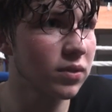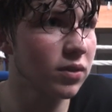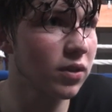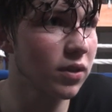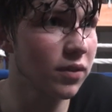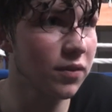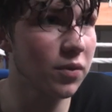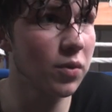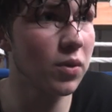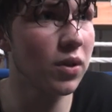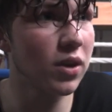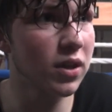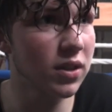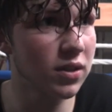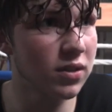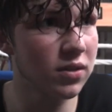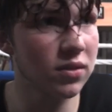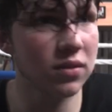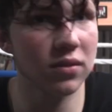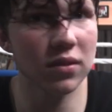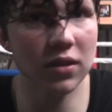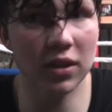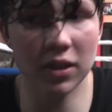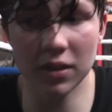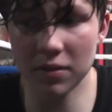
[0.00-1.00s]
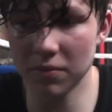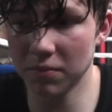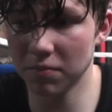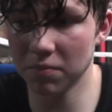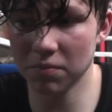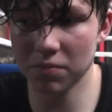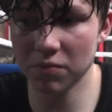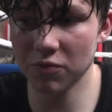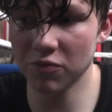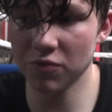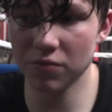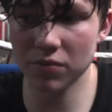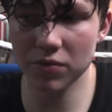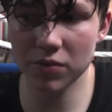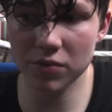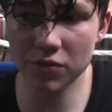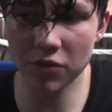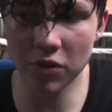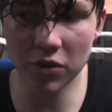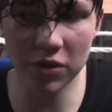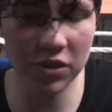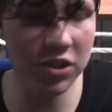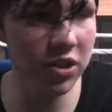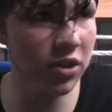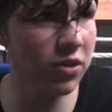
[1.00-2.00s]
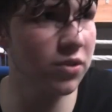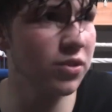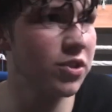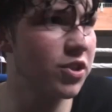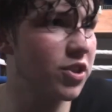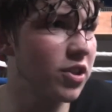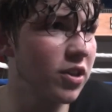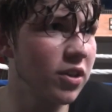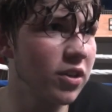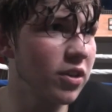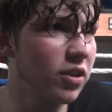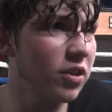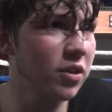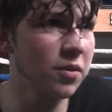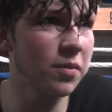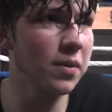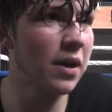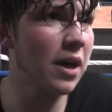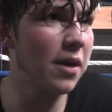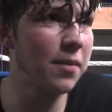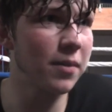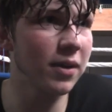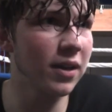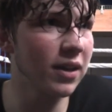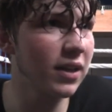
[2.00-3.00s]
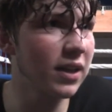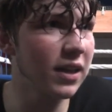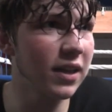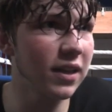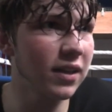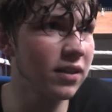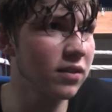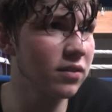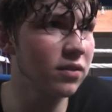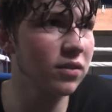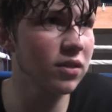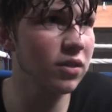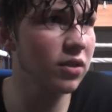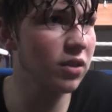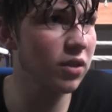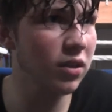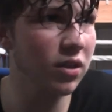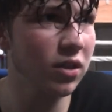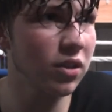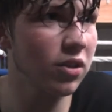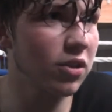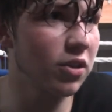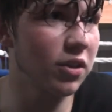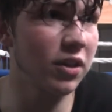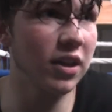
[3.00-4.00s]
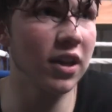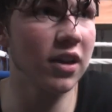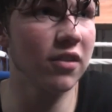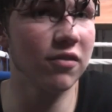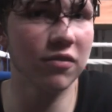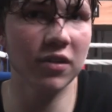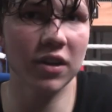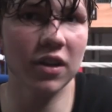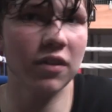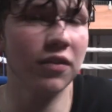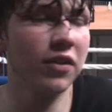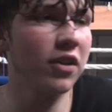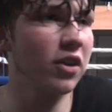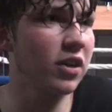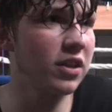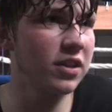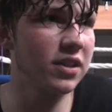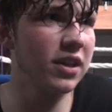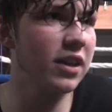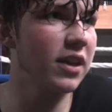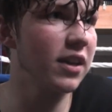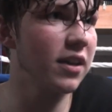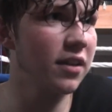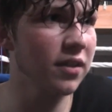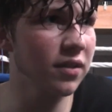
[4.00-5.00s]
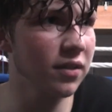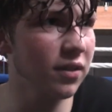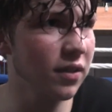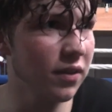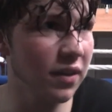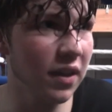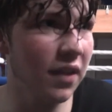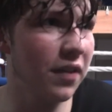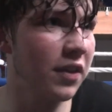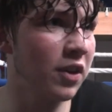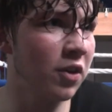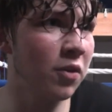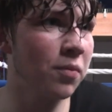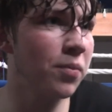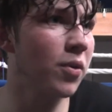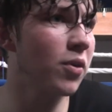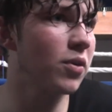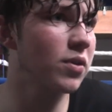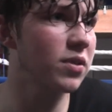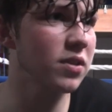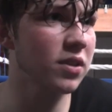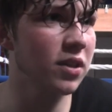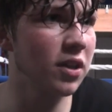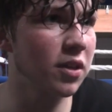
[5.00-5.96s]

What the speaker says: Otherwise, like Roy Jones Jr. and Muhammad Ali can get rid of the idea that they're not boxing